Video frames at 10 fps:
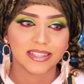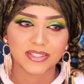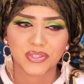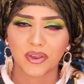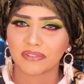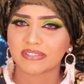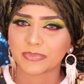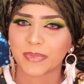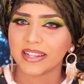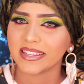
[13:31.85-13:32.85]
this sort of
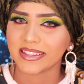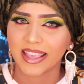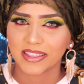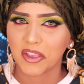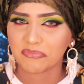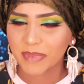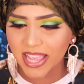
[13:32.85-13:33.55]
smell in any of my